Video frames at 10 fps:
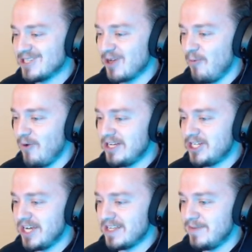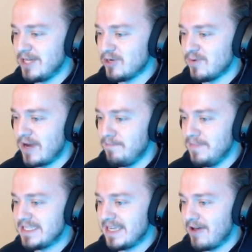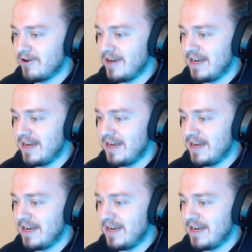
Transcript: so I want to check to make sure we're not missing out on any